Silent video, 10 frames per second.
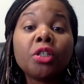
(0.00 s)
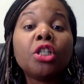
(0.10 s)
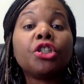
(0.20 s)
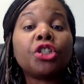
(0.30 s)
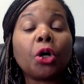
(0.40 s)

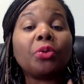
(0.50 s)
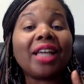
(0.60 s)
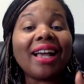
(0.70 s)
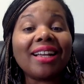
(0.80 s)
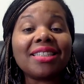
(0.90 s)
So the
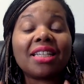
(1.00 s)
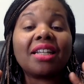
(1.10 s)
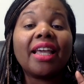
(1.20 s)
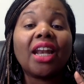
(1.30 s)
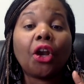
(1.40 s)

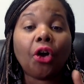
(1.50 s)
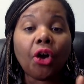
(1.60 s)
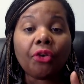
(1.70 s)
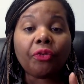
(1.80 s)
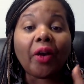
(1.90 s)
escalating
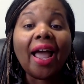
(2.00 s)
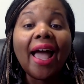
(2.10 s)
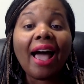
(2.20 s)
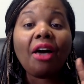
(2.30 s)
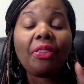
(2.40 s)
offer,
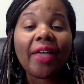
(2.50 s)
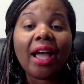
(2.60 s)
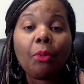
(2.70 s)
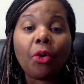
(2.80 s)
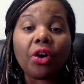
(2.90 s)
how
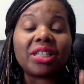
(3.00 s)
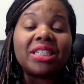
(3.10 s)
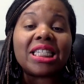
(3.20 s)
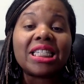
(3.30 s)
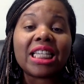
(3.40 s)
that works, and
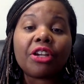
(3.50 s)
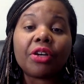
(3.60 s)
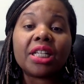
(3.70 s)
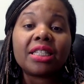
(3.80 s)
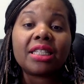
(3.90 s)
the
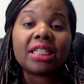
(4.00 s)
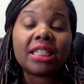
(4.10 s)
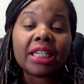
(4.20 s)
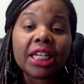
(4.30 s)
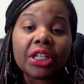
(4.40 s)
secret
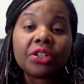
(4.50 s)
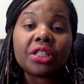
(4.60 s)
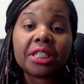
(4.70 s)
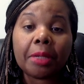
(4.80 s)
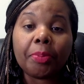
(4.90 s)
killer
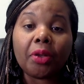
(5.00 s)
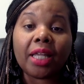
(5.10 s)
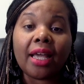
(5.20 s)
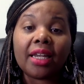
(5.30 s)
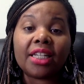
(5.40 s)
tip on
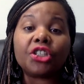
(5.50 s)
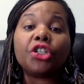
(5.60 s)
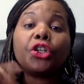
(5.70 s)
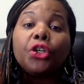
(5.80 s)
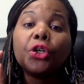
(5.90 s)
that is
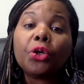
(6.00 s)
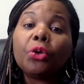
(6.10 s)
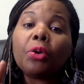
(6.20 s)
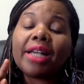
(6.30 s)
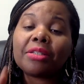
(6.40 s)

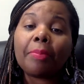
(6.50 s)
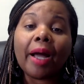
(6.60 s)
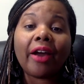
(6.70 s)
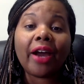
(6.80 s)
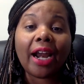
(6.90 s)
you as a
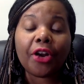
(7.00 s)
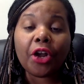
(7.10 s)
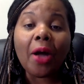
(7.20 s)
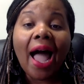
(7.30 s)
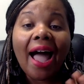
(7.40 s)
buyer got to
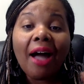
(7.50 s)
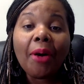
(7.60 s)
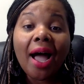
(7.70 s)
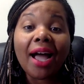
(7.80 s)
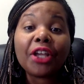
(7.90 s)
know how
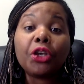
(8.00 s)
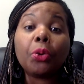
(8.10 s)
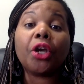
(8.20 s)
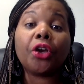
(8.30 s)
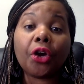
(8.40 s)
high you
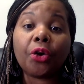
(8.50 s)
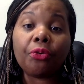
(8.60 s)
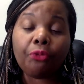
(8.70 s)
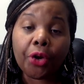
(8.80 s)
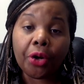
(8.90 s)
can go
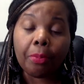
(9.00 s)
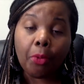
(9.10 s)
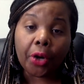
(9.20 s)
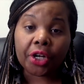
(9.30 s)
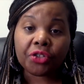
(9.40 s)
for your
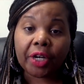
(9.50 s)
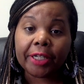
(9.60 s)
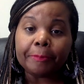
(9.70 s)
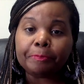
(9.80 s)
mortgage, right?